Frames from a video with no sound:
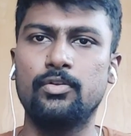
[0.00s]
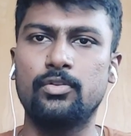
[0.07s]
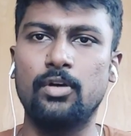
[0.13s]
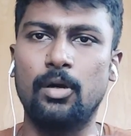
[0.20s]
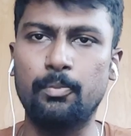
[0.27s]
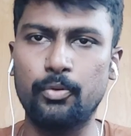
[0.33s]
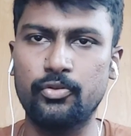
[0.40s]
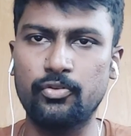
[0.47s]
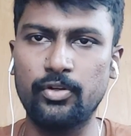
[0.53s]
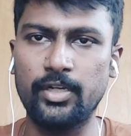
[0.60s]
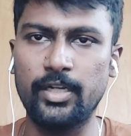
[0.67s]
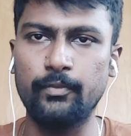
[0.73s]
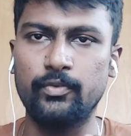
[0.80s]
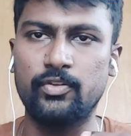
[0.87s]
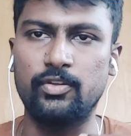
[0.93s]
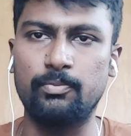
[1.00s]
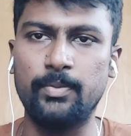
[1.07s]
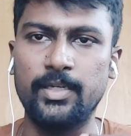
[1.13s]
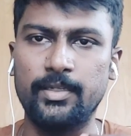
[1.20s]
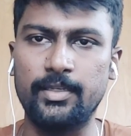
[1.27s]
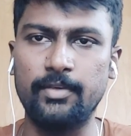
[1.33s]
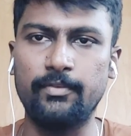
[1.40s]
The opportunity which has
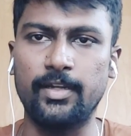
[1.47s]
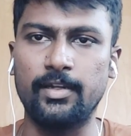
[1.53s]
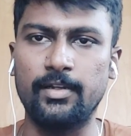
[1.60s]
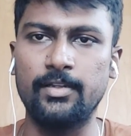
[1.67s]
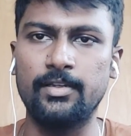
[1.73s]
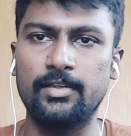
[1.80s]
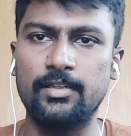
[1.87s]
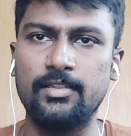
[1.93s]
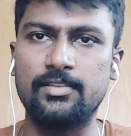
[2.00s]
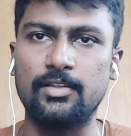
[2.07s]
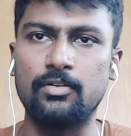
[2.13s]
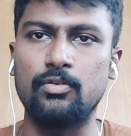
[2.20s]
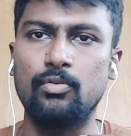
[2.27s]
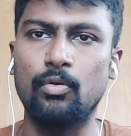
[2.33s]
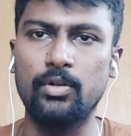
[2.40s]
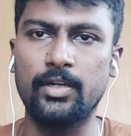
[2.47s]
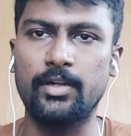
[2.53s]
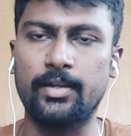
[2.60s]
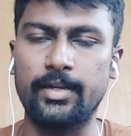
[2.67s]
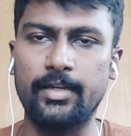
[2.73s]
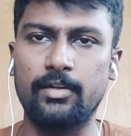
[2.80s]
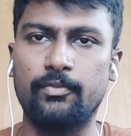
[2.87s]
been given, it's a golden
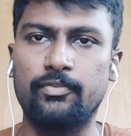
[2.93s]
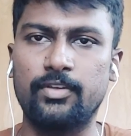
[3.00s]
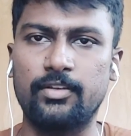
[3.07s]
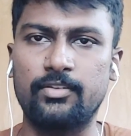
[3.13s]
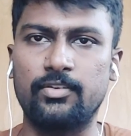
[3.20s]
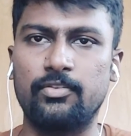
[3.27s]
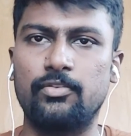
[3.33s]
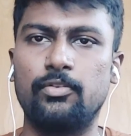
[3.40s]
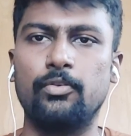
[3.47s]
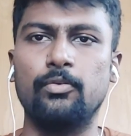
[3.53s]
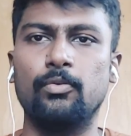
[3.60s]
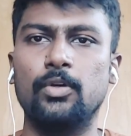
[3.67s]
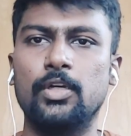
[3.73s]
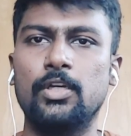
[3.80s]
rate of success to you.